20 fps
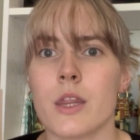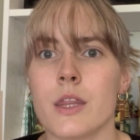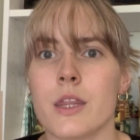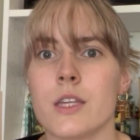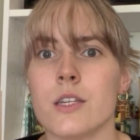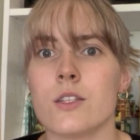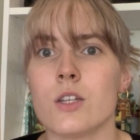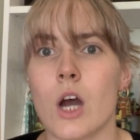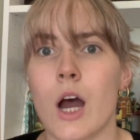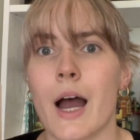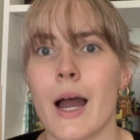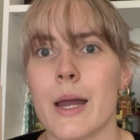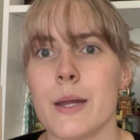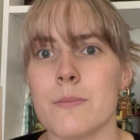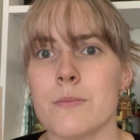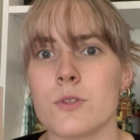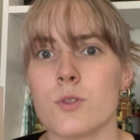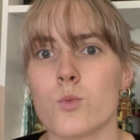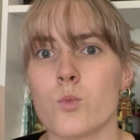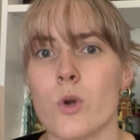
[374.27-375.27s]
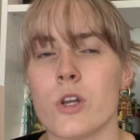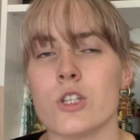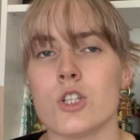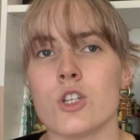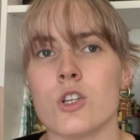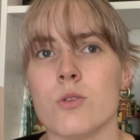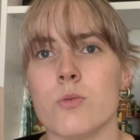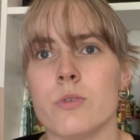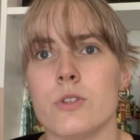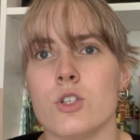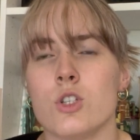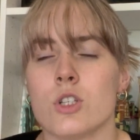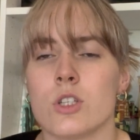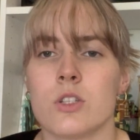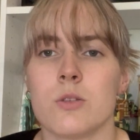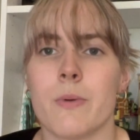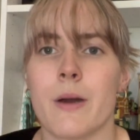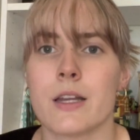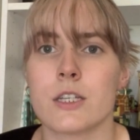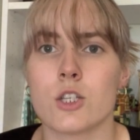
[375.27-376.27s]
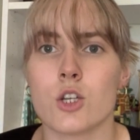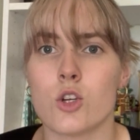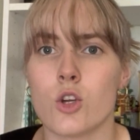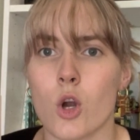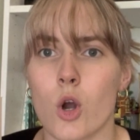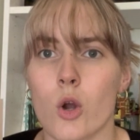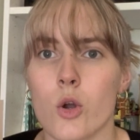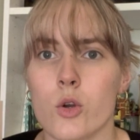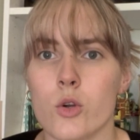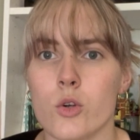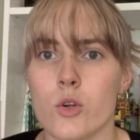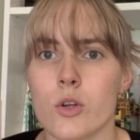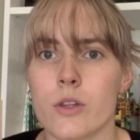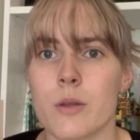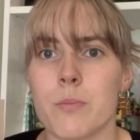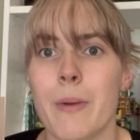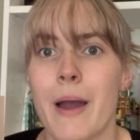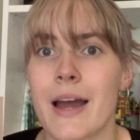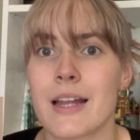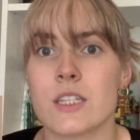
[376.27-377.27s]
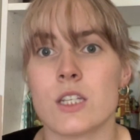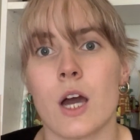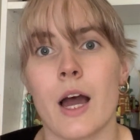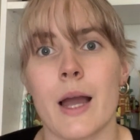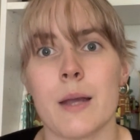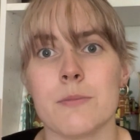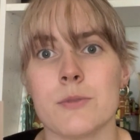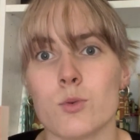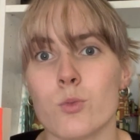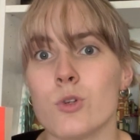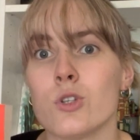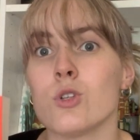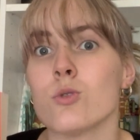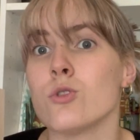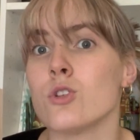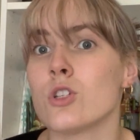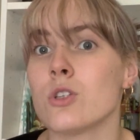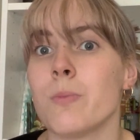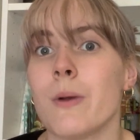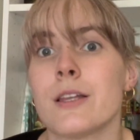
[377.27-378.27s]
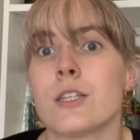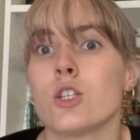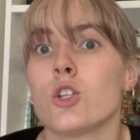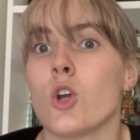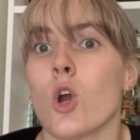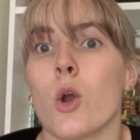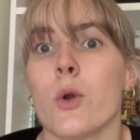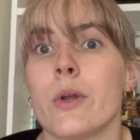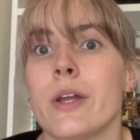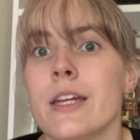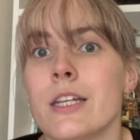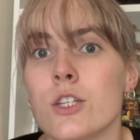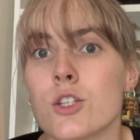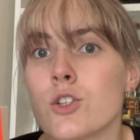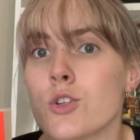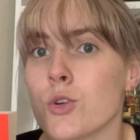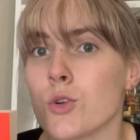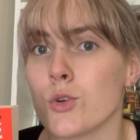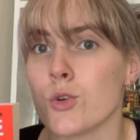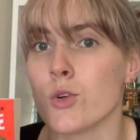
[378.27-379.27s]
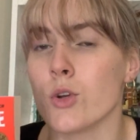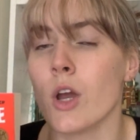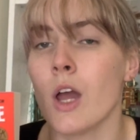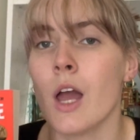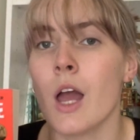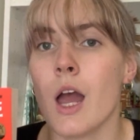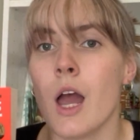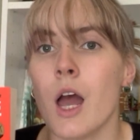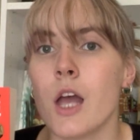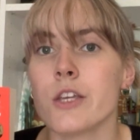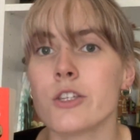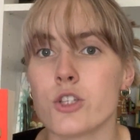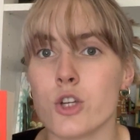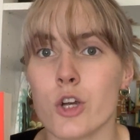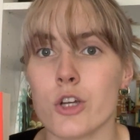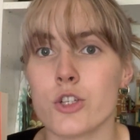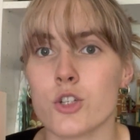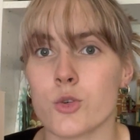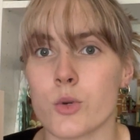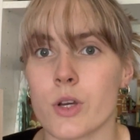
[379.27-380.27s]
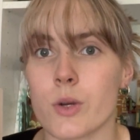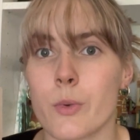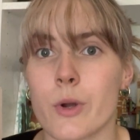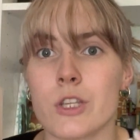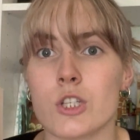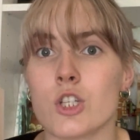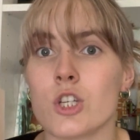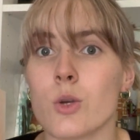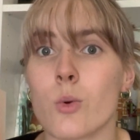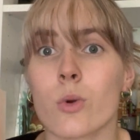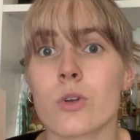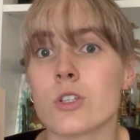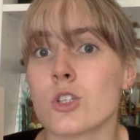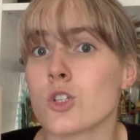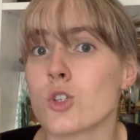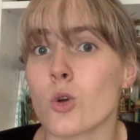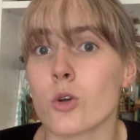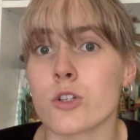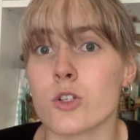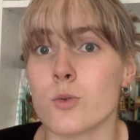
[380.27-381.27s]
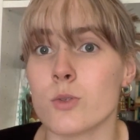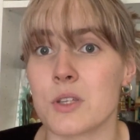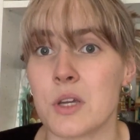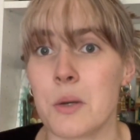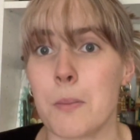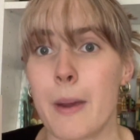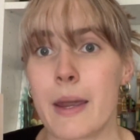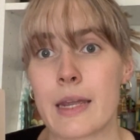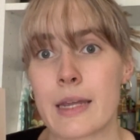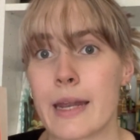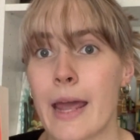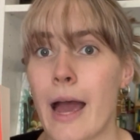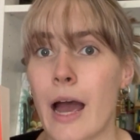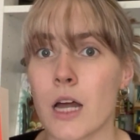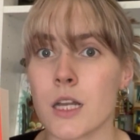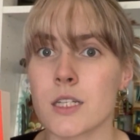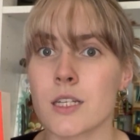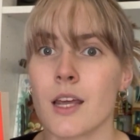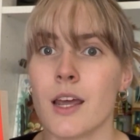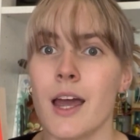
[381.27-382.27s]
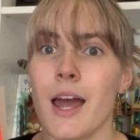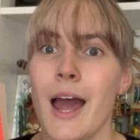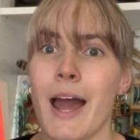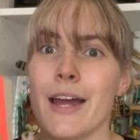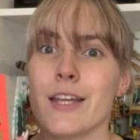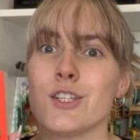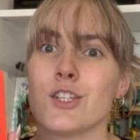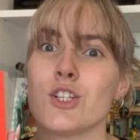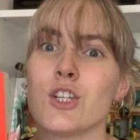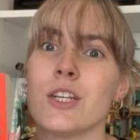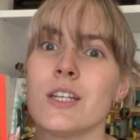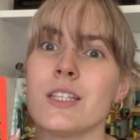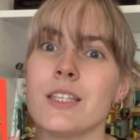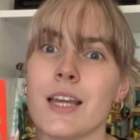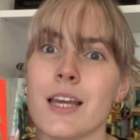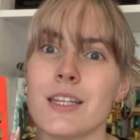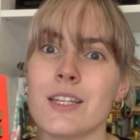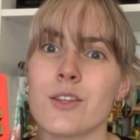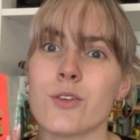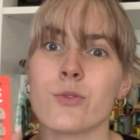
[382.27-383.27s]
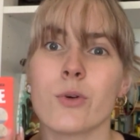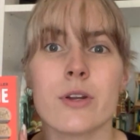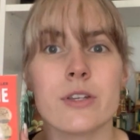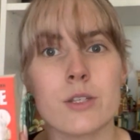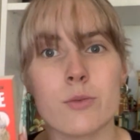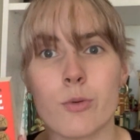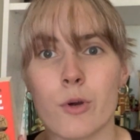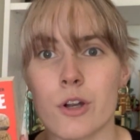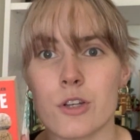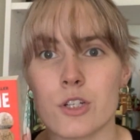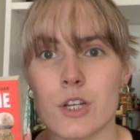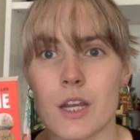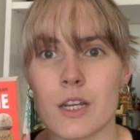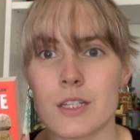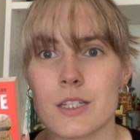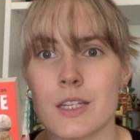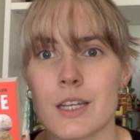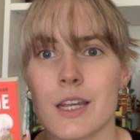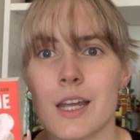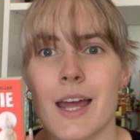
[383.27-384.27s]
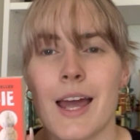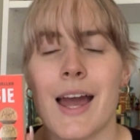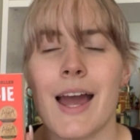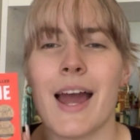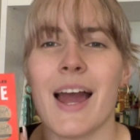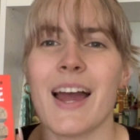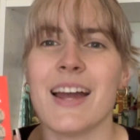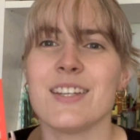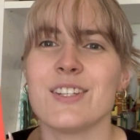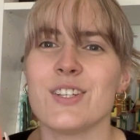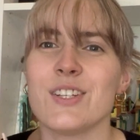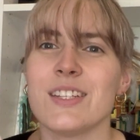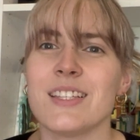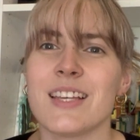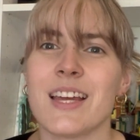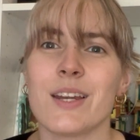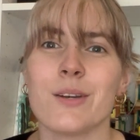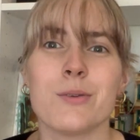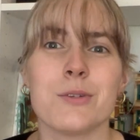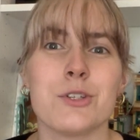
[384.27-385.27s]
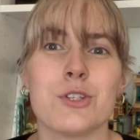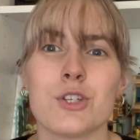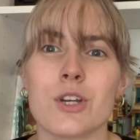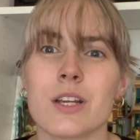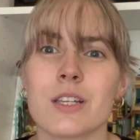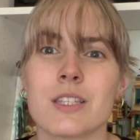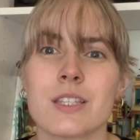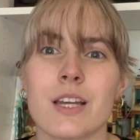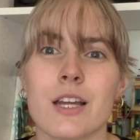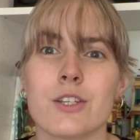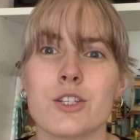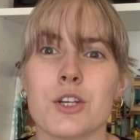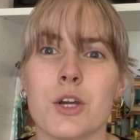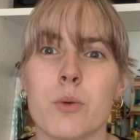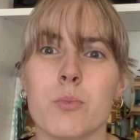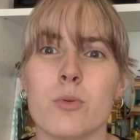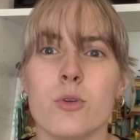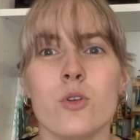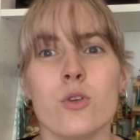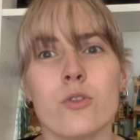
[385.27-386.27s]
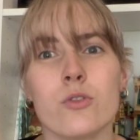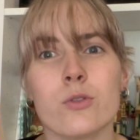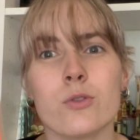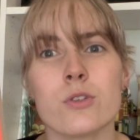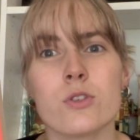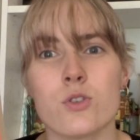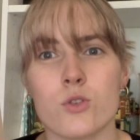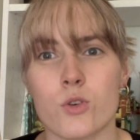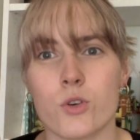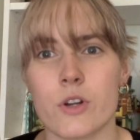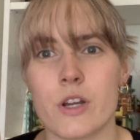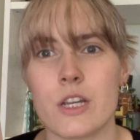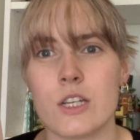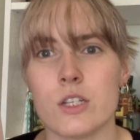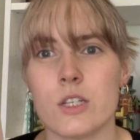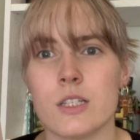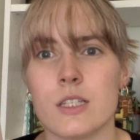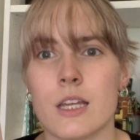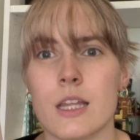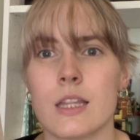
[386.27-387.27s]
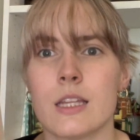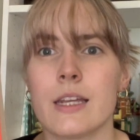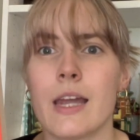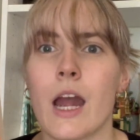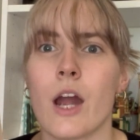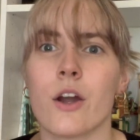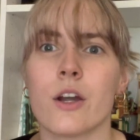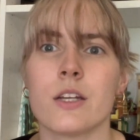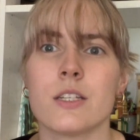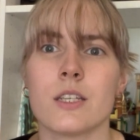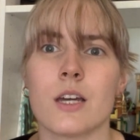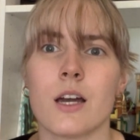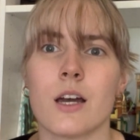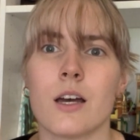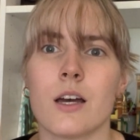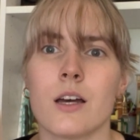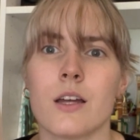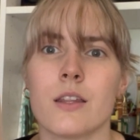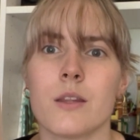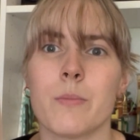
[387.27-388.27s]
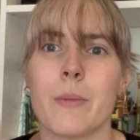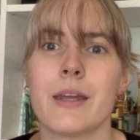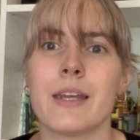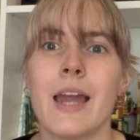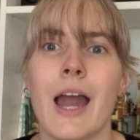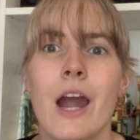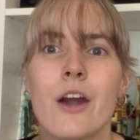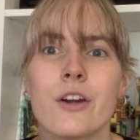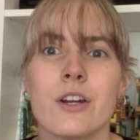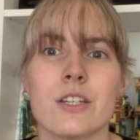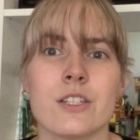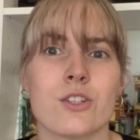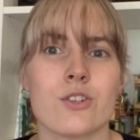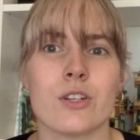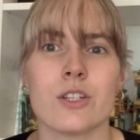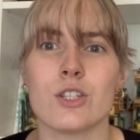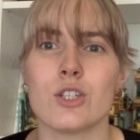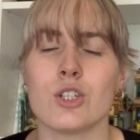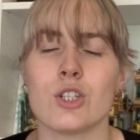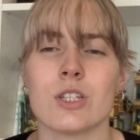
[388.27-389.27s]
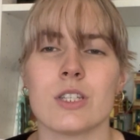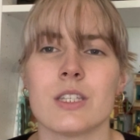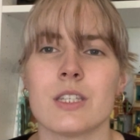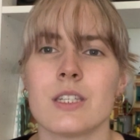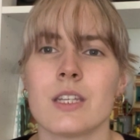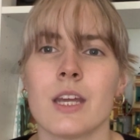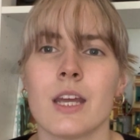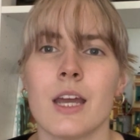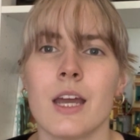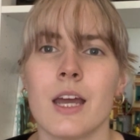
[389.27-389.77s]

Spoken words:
the times when she was just about to go, the bad times, and when she was just about to go into surgery when she wasn't sure she was going to make it out. And she said, The Rosie Project. And she said it was just such a beautiful story. She said the main character is just